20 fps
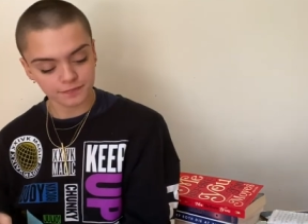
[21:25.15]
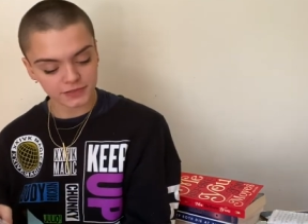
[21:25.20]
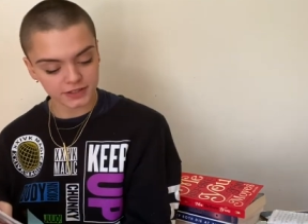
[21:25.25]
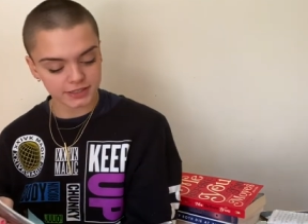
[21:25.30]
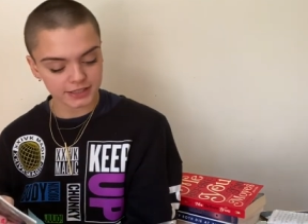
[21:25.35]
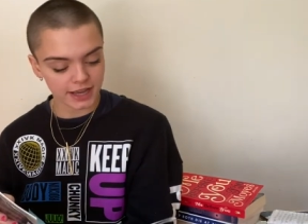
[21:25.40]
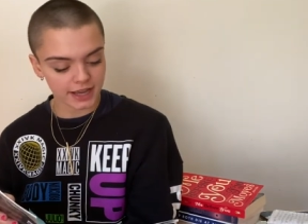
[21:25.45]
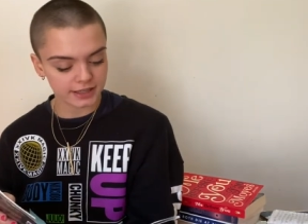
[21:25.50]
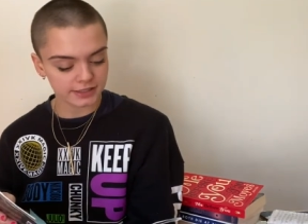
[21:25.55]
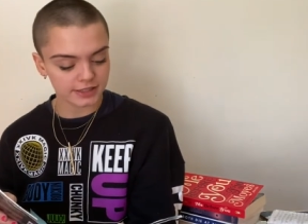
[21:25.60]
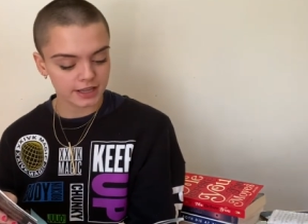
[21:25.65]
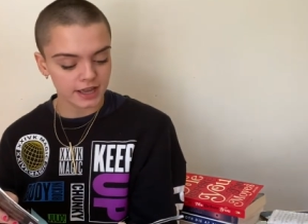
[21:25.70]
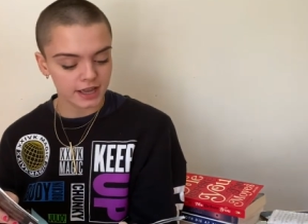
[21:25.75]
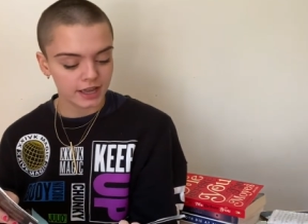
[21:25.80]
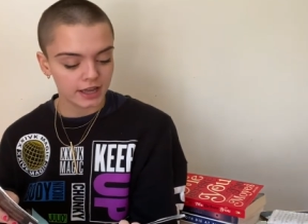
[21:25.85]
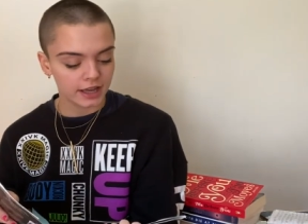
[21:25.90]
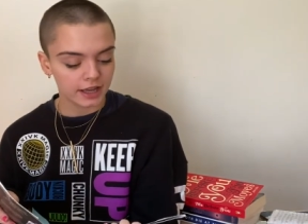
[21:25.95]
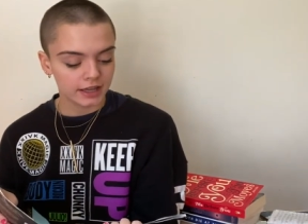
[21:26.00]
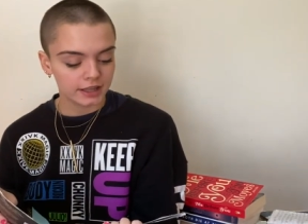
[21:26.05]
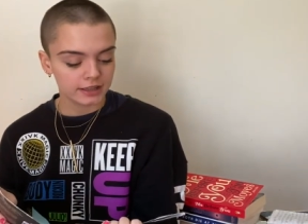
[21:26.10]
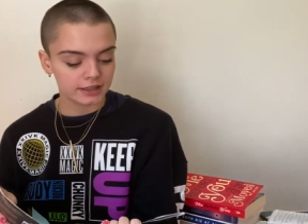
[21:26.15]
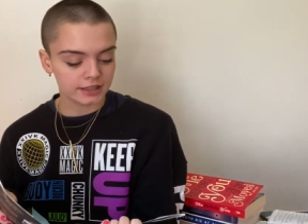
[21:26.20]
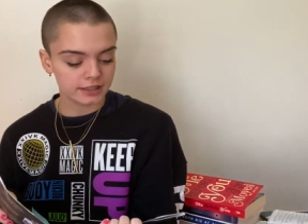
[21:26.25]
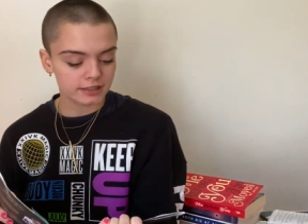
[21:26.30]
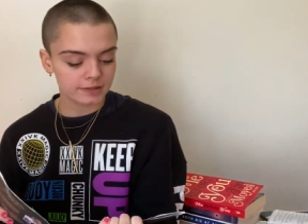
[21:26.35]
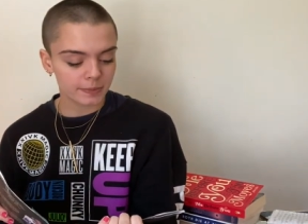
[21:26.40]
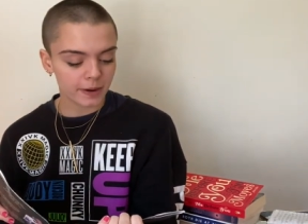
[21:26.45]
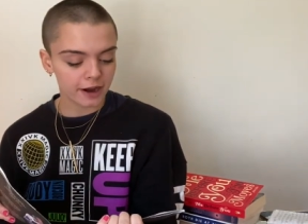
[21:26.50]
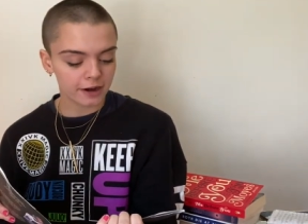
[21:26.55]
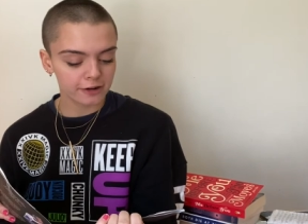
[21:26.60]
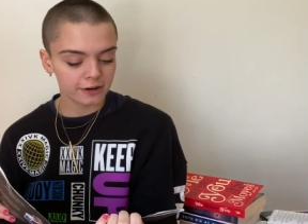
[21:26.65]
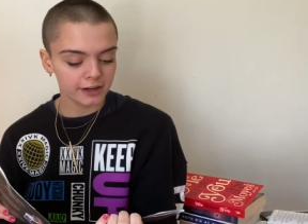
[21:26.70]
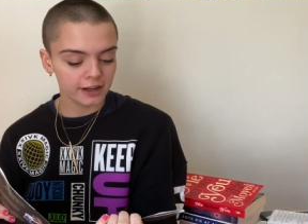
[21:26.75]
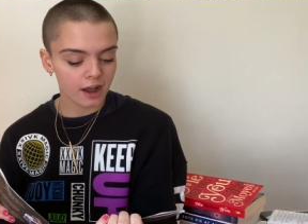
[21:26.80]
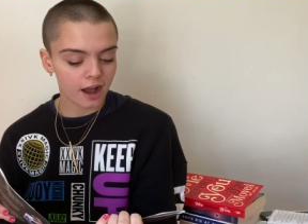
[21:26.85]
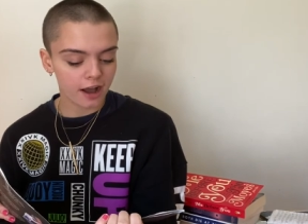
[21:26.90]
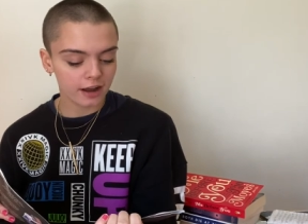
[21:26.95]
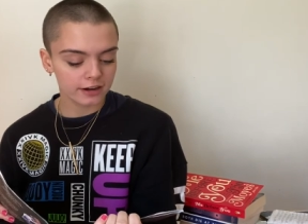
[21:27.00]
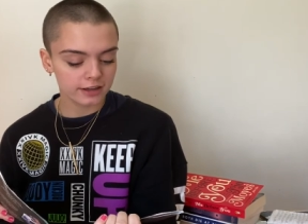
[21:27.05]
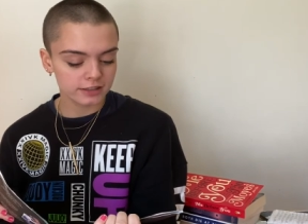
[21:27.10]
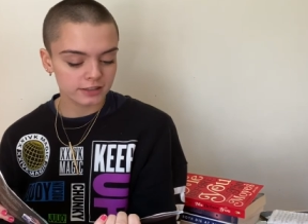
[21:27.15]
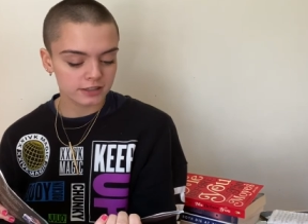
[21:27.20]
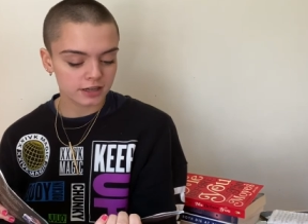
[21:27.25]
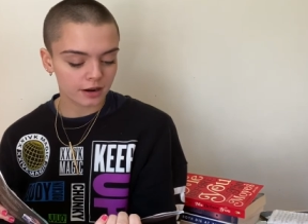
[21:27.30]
It says, the inspiring, honest,